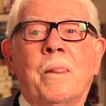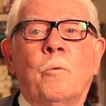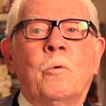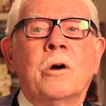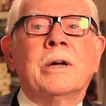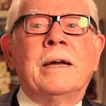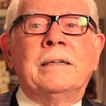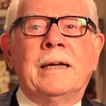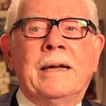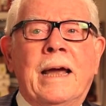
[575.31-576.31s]

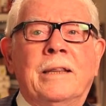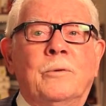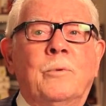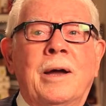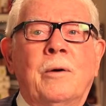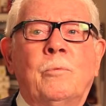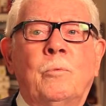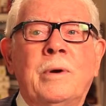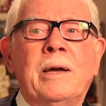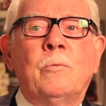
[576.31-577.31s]
working together, where
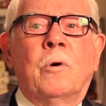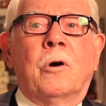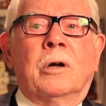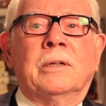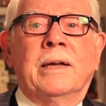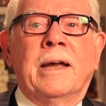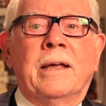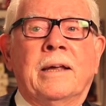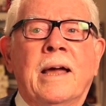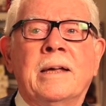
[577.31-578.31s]
we work
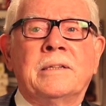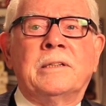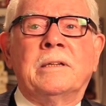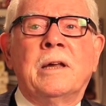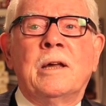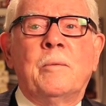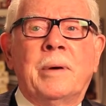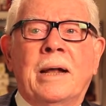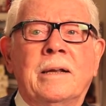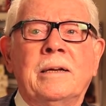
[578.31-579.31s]
together as a
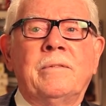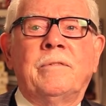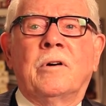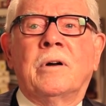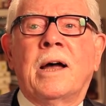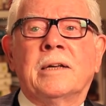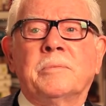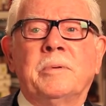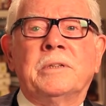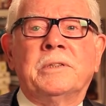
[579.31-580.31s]
palliative or
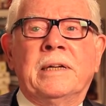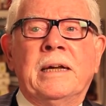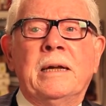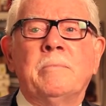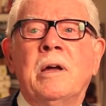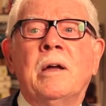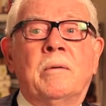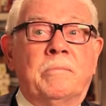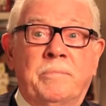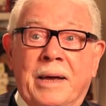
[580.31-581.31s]
hospice team,
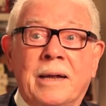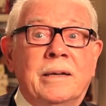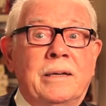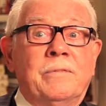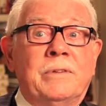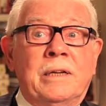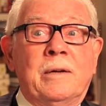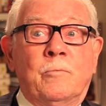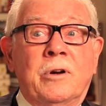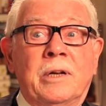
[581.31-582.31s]
palliative
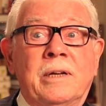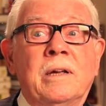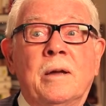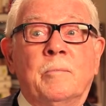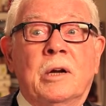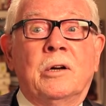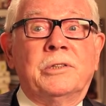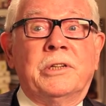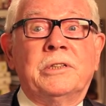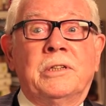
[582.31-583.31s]
team really,
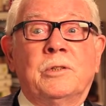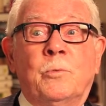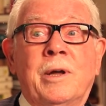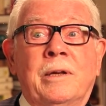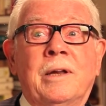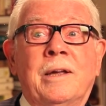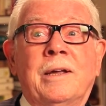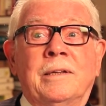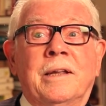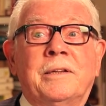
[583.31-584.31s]
because this is when
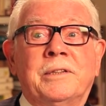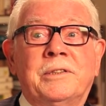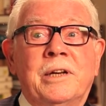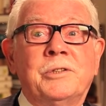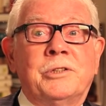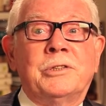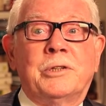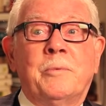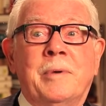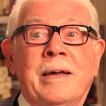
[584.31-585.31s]
the
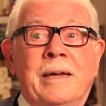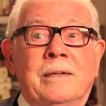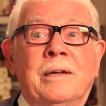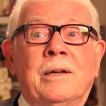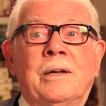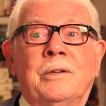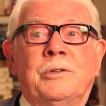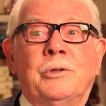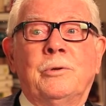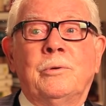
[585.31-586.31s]
decisions are made
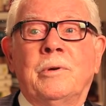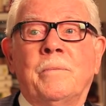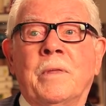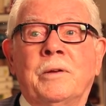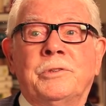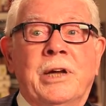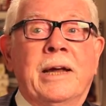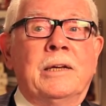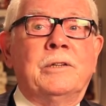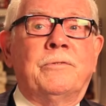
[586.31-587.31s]
to
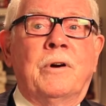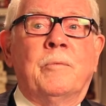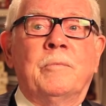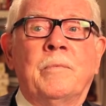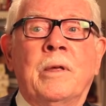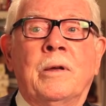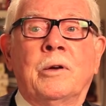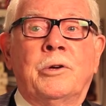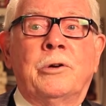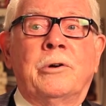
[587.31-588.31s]
change from
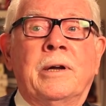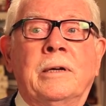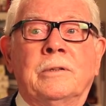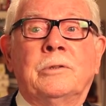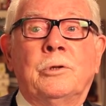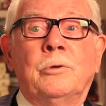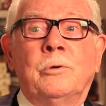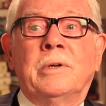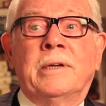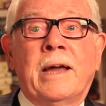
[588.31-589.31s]
curing
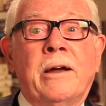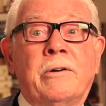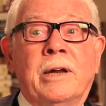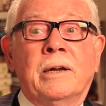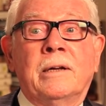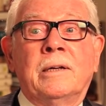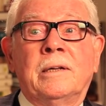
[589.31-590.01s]
to caring